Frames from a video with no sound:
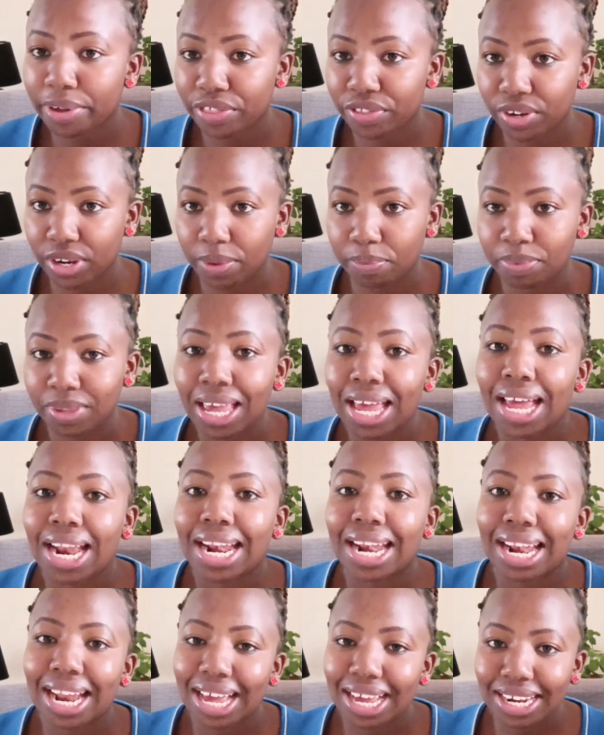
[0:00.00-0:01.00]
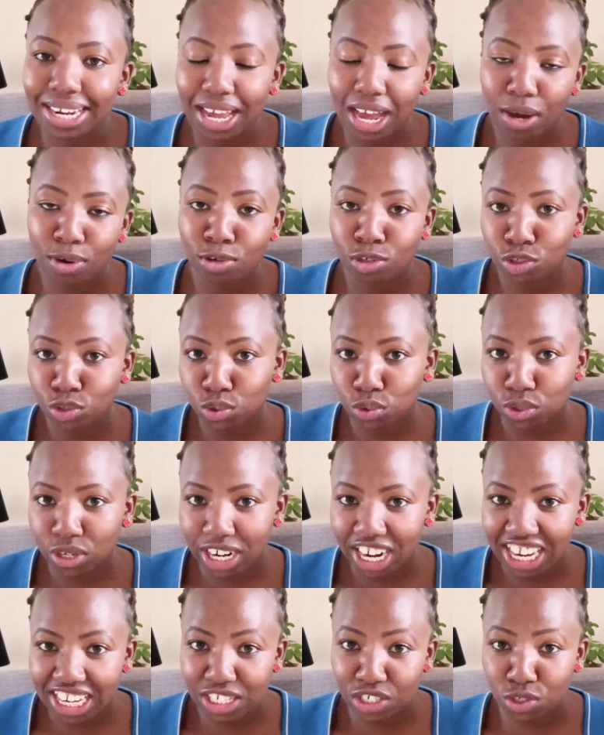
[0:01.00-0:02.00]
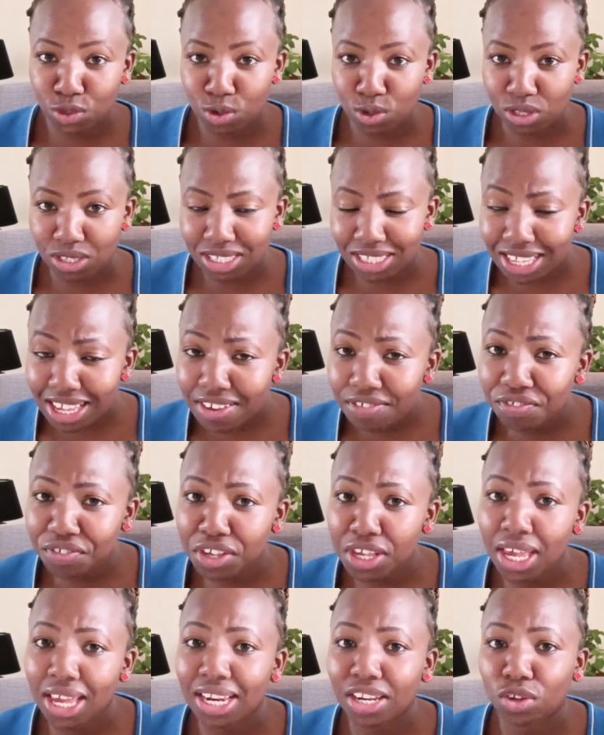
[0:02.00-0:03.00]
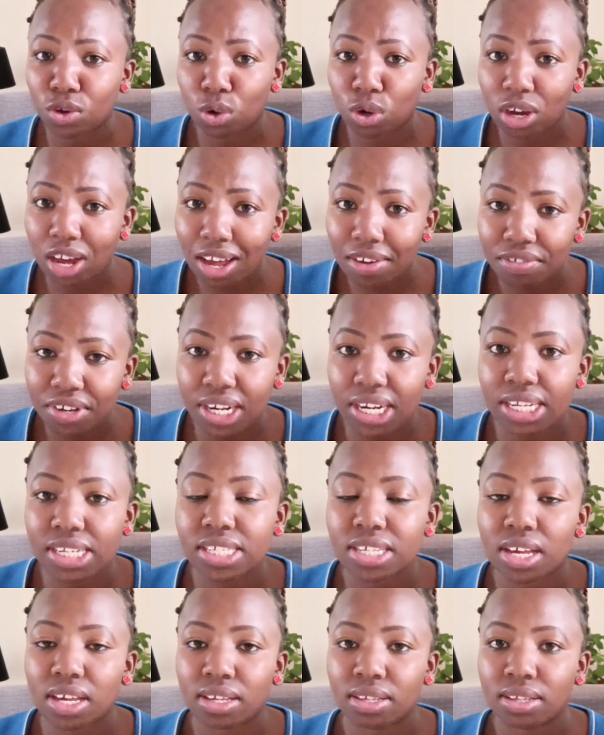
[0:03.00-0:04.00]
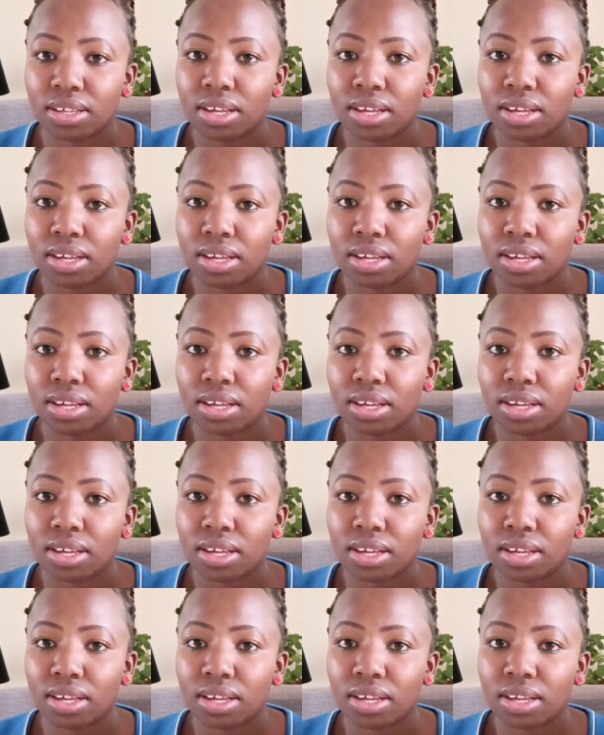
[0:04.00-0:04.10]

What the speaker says: 3. Learn how to write your CV and your cover letter.